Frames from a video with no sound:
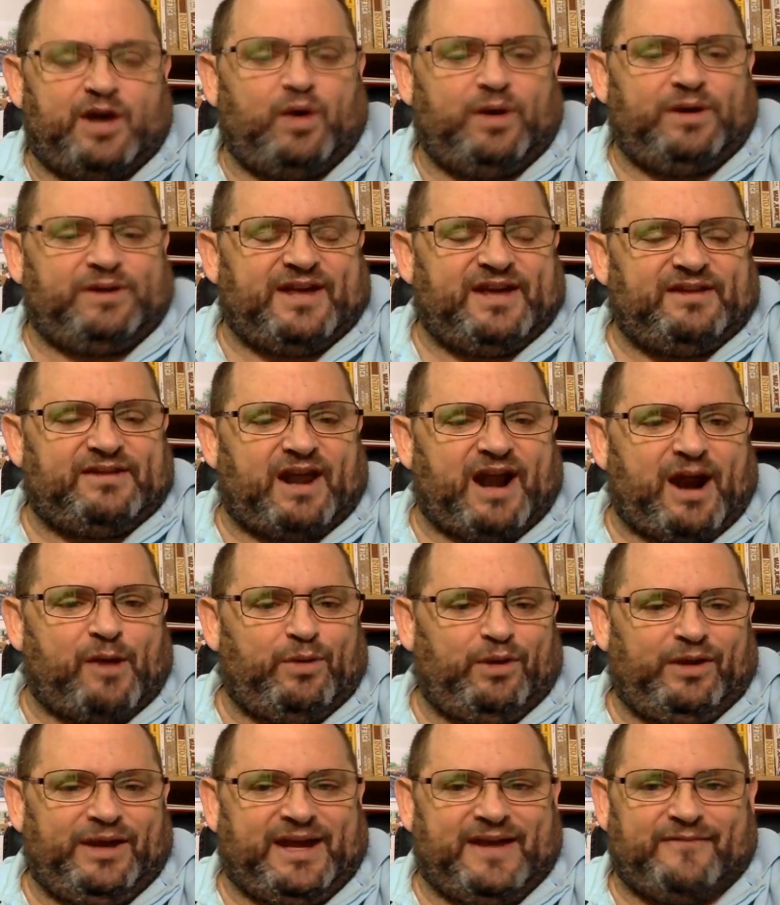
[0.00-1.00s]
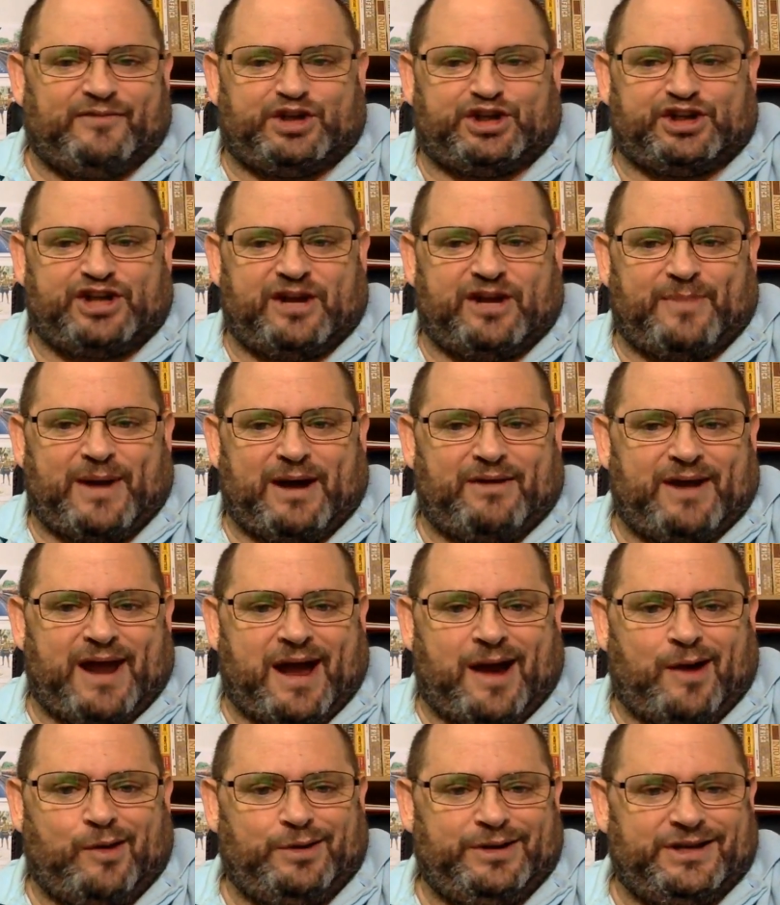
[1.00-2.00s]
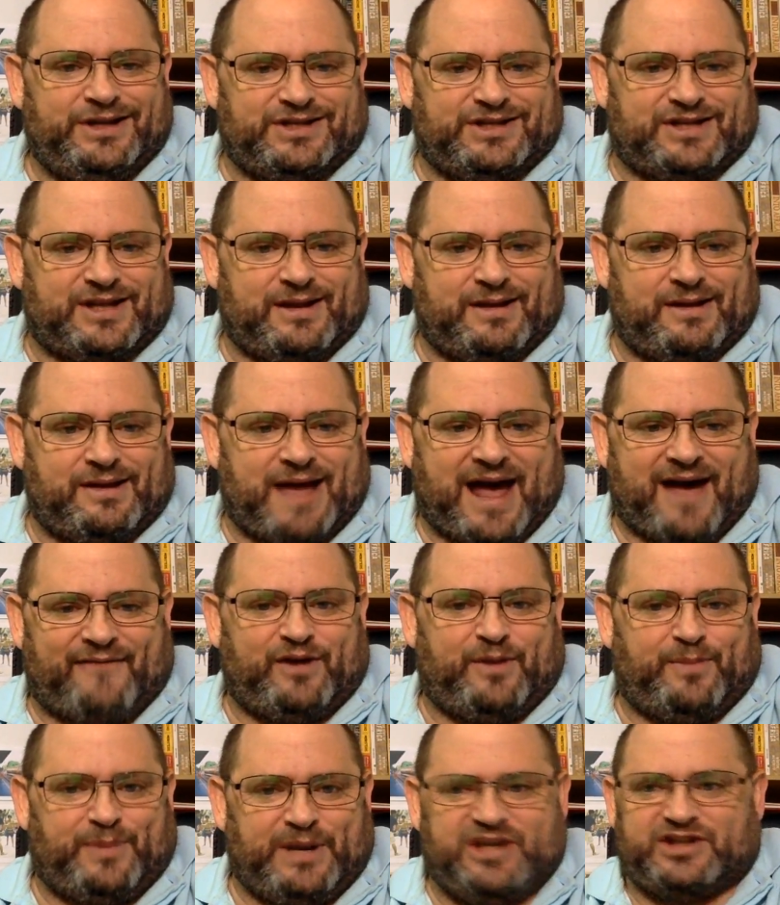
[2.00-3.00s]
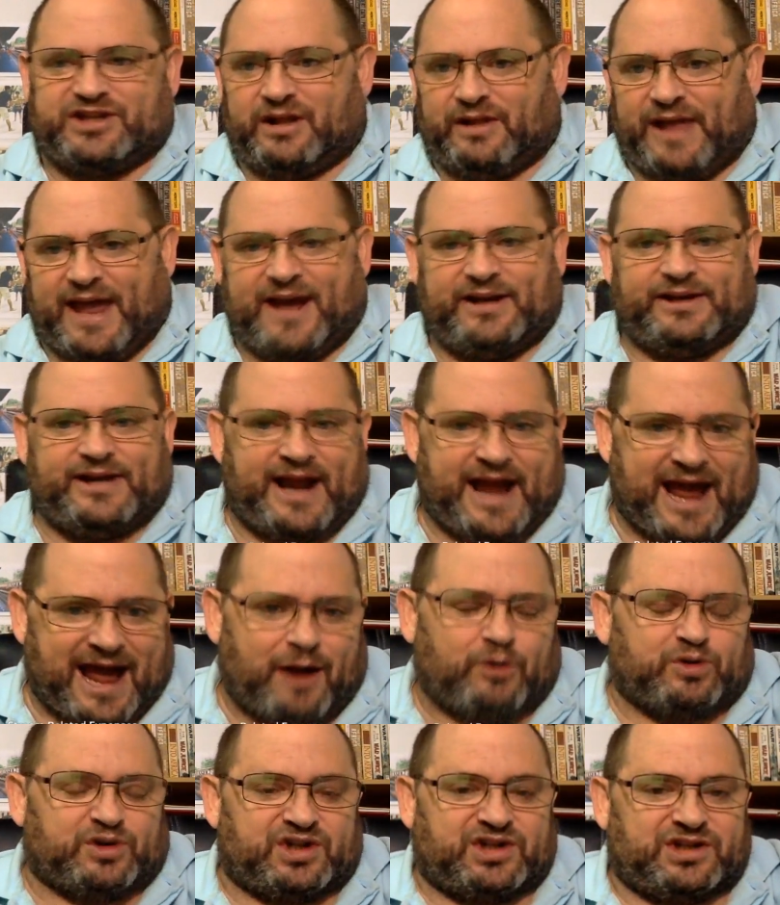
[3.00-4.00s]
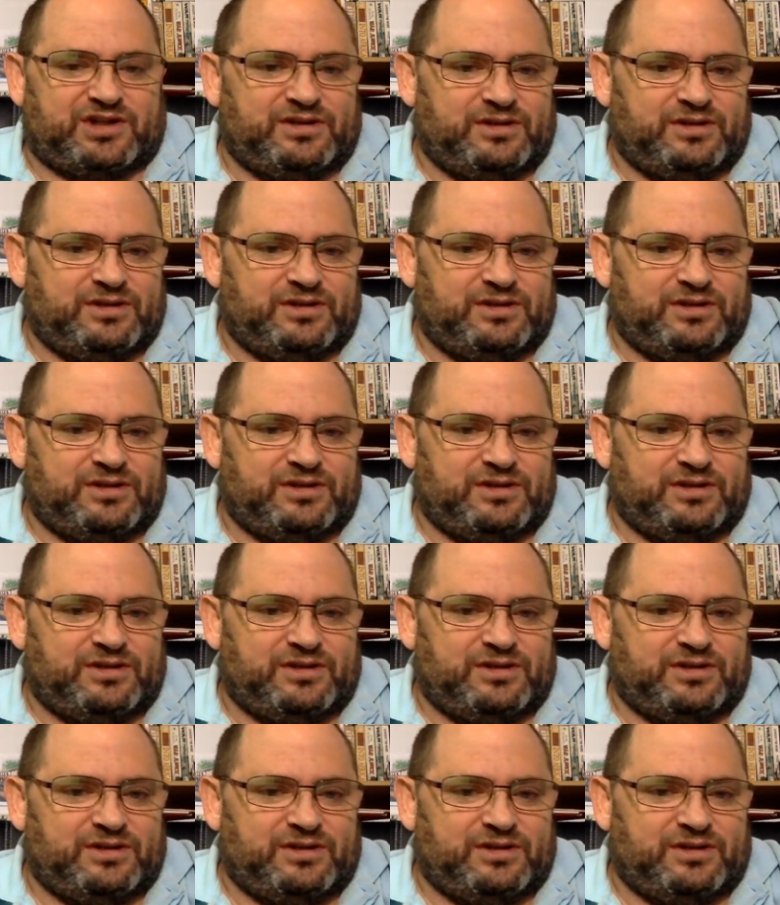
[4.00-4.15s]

thing that I really give a shit about now is having a piece of land and a house.